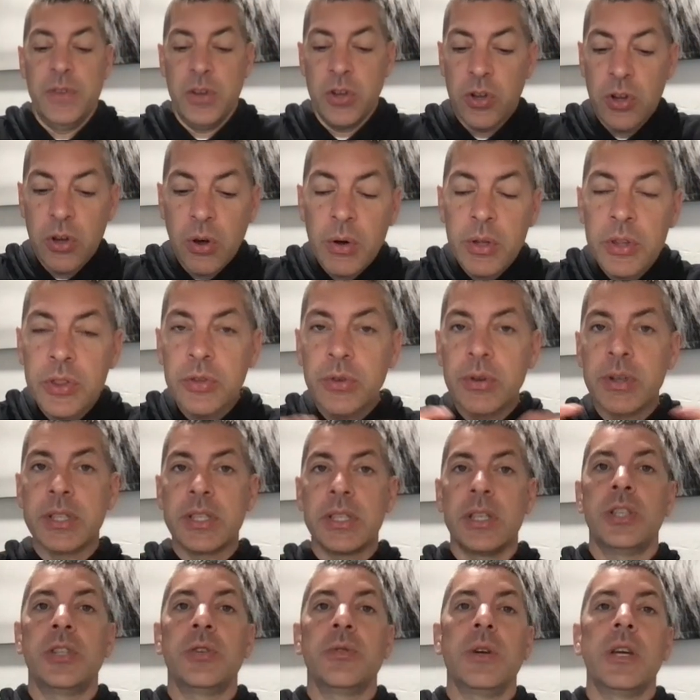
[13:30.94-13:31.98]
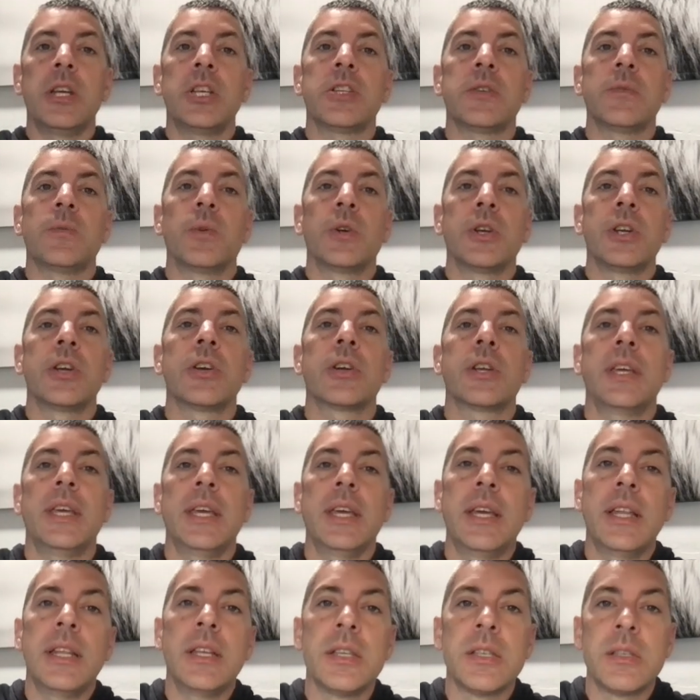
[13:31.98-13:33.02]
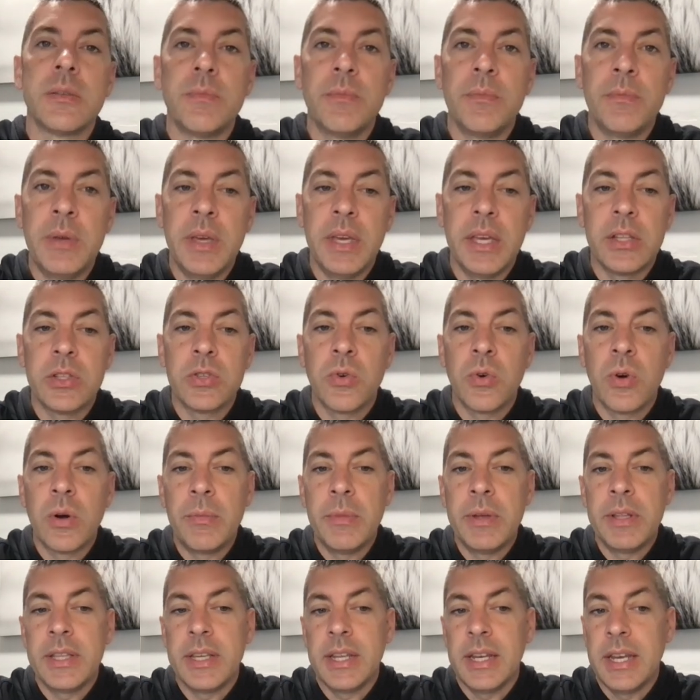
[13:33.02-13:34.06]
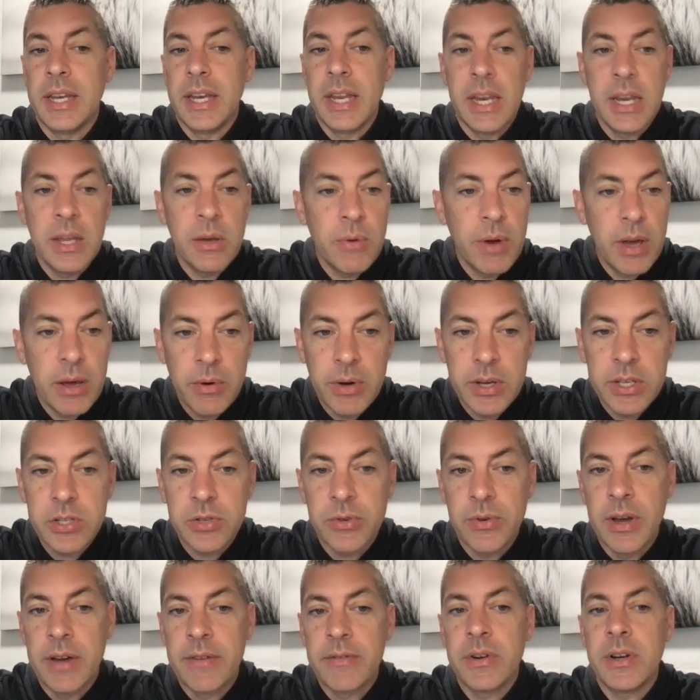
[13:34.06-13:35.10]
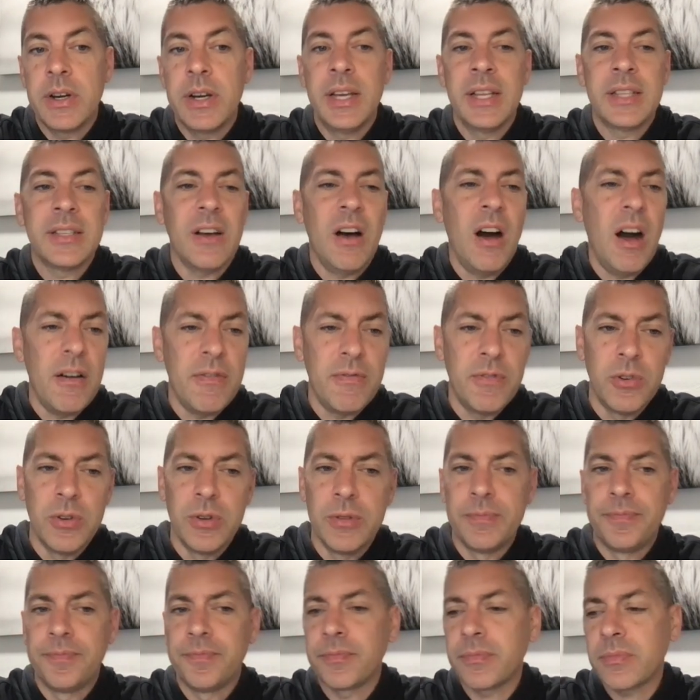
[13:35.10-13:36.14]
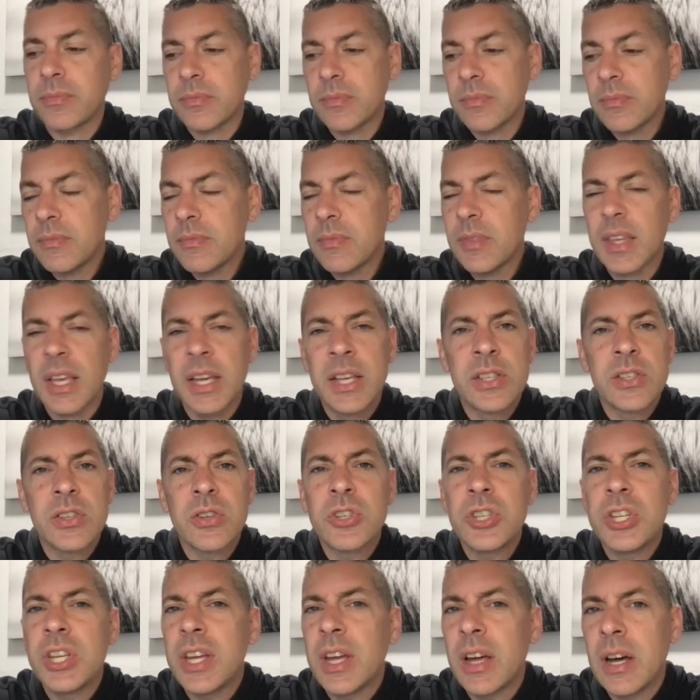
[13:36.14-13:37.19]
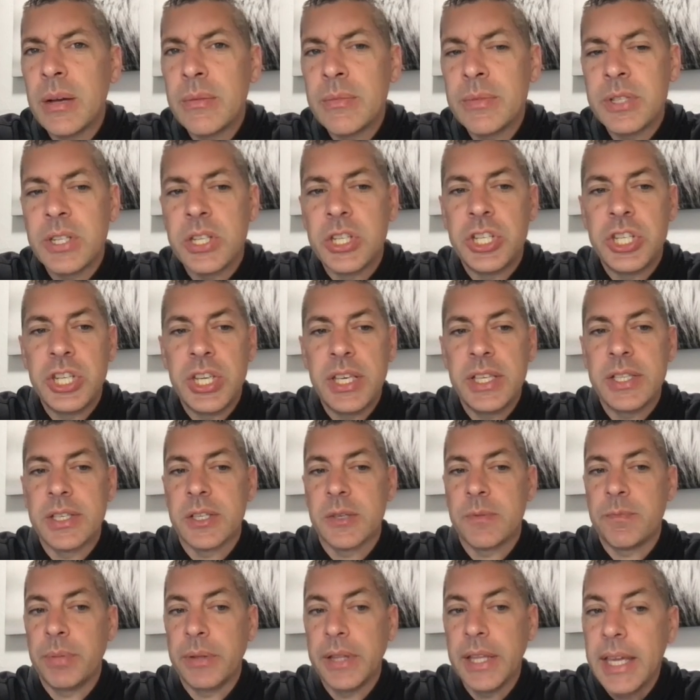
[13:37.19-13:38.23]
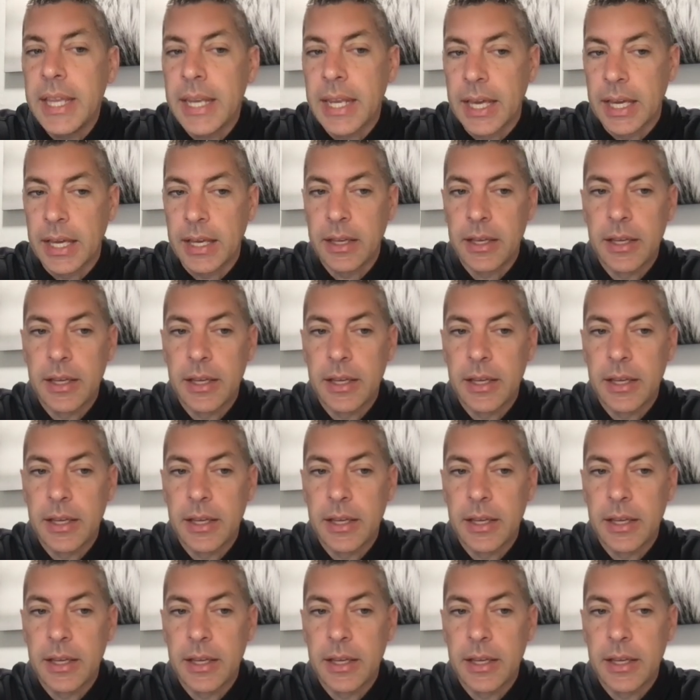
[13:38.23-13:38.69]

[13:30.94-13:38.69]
going through a situation where your kid is being tormented in any way whatsoever, it's awful. And so she comes to Jesus pleading.